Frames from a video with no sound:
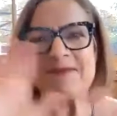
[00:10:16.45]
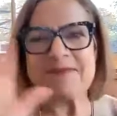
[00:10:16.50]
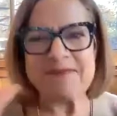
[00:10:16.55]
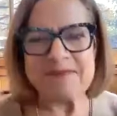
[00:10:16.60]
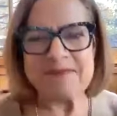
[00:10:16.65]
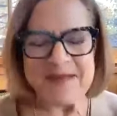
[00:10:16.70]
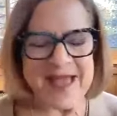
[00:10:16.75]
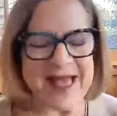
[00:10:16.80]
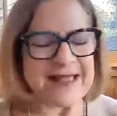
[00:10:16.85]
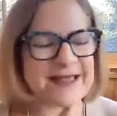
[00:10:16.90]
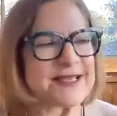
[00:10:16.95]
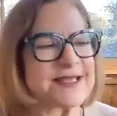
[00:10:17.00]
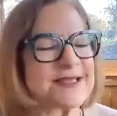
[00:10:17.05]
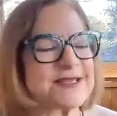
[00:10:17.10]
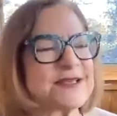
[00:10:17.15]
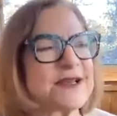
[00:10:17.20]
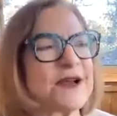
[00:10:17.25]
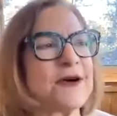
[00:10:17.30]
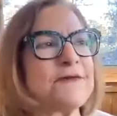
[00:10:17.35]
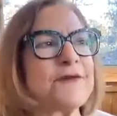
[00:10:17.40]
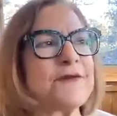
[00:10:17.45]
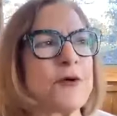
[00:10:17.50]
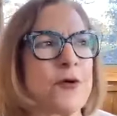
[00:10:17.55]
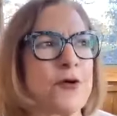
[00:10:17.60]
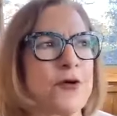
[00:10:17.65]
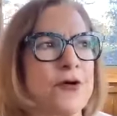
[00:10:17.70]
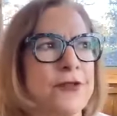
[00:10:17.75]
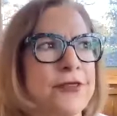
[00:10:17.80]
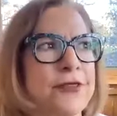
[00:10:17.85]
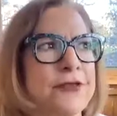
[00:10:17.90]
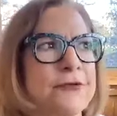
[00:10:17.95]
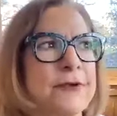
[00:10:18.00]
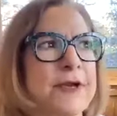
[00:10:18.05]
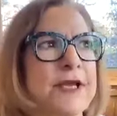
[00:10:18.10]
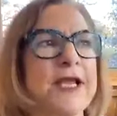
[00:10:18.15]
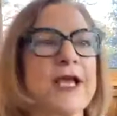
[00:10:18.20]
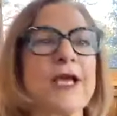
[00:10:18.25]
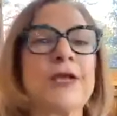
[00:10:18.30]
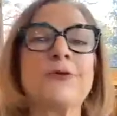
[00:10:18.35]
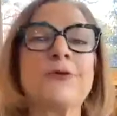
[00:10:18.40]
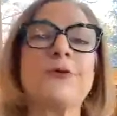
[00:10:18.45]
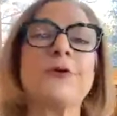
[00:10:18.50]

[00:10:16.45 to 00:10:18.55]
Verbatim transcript: balance of all three in